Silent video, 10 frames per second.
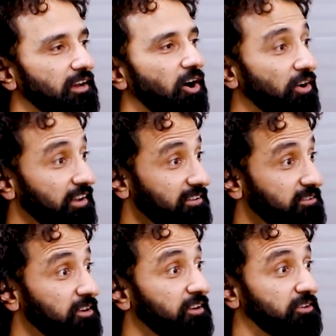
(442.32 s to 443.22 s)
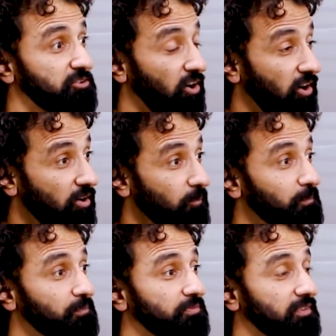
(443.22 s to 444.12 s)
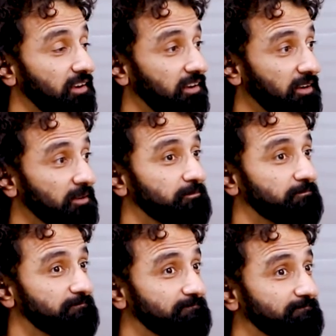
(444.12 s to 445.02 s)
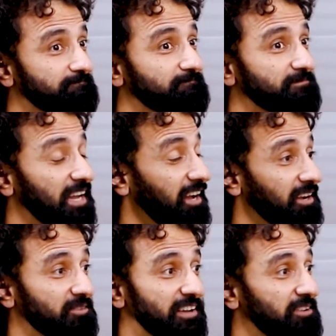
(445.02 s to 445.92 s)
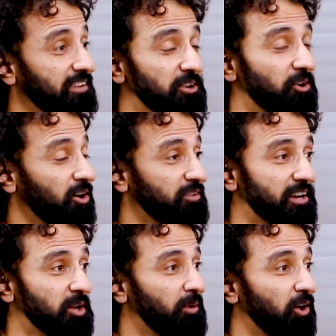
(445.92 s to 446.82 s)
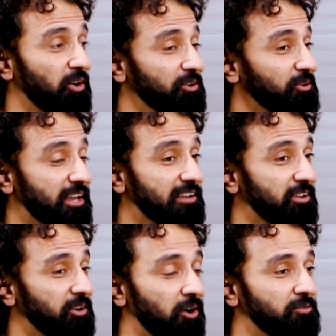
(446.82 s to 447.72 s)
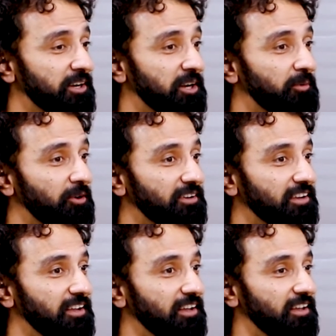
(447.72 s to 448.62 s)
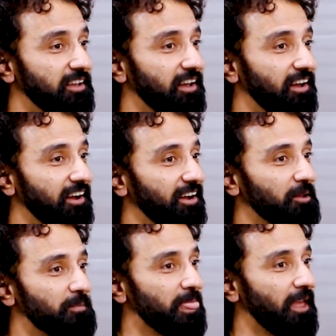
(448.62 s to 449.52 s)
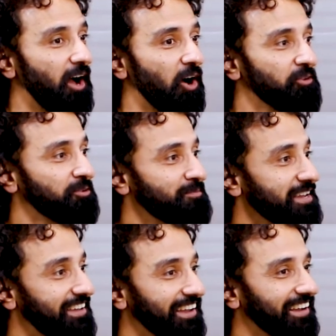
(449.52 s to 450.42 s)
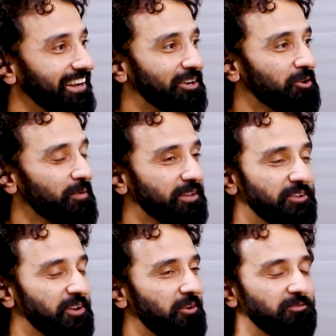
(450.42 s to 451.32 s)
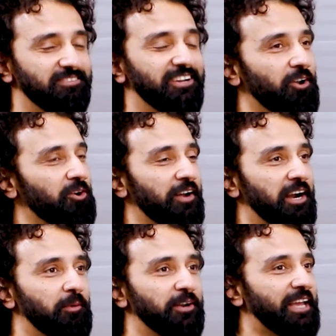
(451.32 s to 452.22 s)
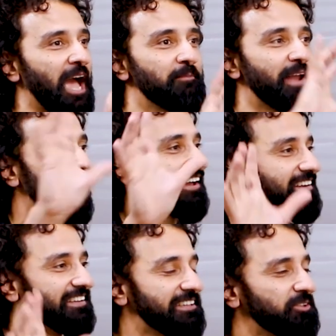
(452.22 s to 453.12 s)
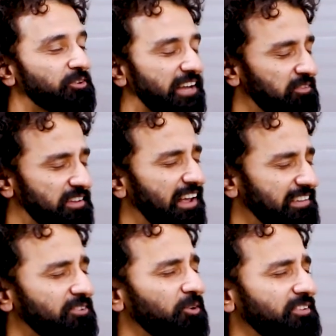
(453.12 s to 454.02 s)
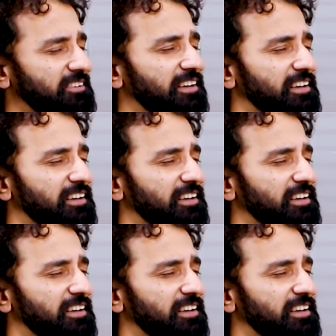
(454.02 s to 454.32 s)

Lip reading: honest, raw, when you're not worried about how you're looking, when you're not worried about how you're speaking, when you're not worried about the camera angles and those kind of things. I think those